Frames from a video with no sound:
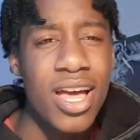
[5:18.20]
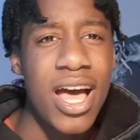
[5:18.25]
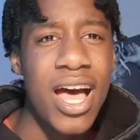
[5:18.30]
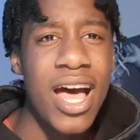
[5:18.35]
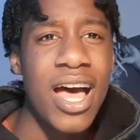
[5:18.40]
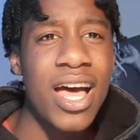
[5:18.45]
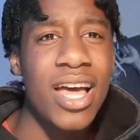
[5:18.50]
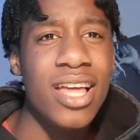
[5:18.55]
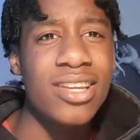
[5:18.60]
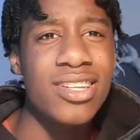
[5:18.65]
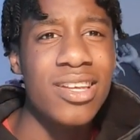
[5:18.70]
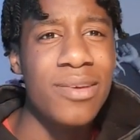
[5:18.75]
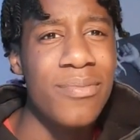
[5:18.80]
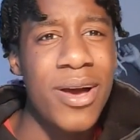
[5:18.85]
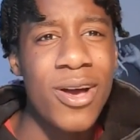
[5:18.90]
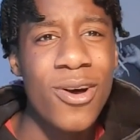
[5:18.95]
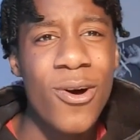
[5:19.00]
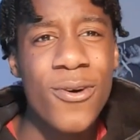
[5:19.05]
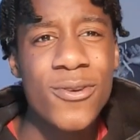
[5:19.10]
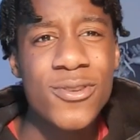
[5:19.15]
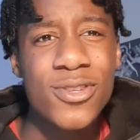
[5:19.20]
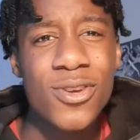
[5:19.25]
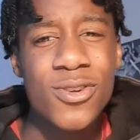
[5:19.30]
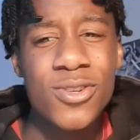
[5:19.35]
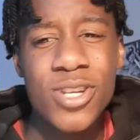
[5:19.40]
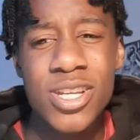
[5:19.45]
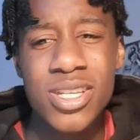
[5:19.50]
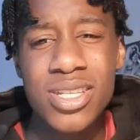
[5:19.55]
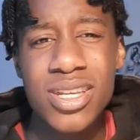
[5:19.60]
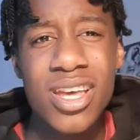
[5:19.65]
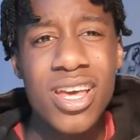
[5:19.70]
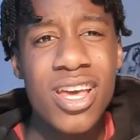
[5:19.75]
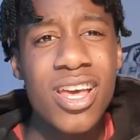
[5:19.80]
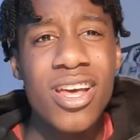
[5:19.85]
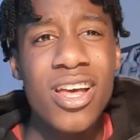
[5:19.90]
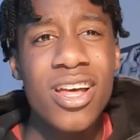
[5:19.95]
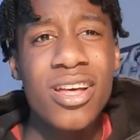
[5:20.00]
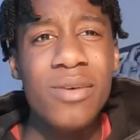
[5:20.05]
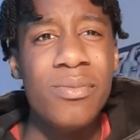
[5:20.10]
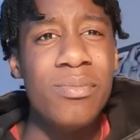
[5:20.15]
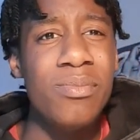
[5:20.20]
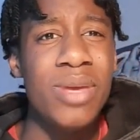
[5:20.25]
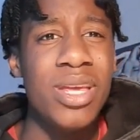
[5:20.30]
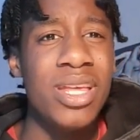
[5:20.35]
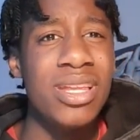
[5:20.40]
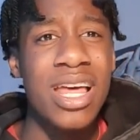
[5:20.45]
and it might also just mean